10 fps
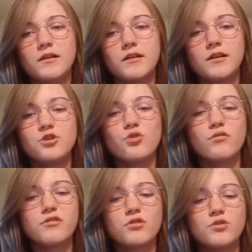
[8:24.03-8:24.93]
And you're
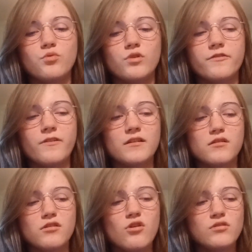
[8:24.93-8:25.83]
also going to want to find a
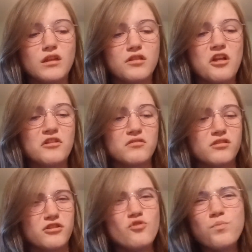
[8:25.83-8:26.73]
song that's not
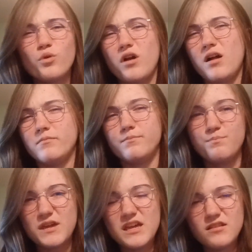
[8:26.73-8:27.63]
super
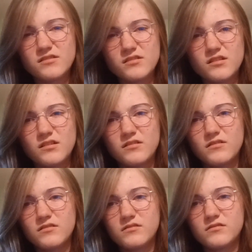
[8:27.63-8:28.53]
upbeat,
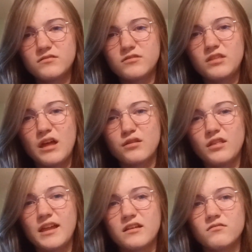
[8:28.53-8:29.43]
that
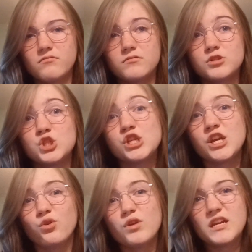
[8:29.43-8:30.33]
like
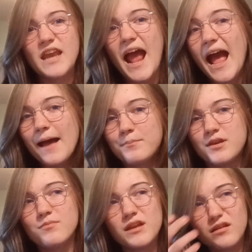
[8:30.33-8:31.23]
cheery and
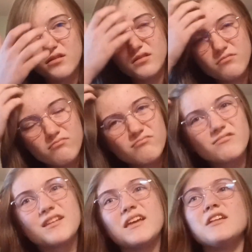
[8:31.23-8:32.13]
happy, because
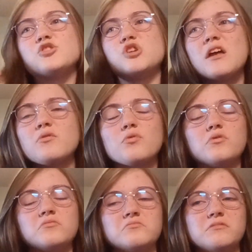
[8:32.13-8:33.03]
in
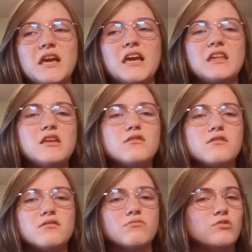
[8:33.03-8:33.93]
general, Hades
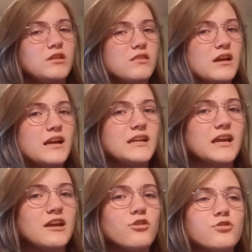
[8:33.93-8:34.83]
isn't really that kind of
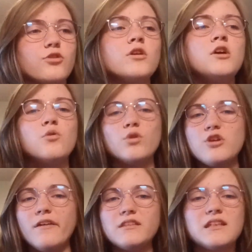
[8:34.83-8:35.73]
character. What you
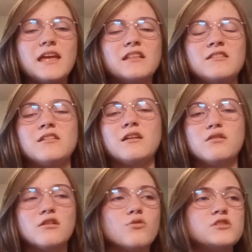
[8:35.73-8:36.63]
have to take into
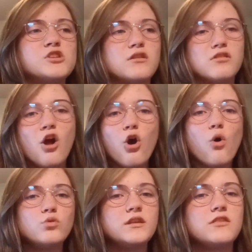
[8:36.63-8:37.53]
consideration is not
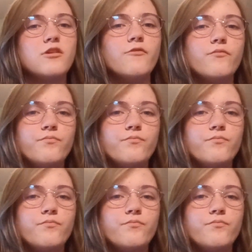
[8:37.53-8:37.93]
only the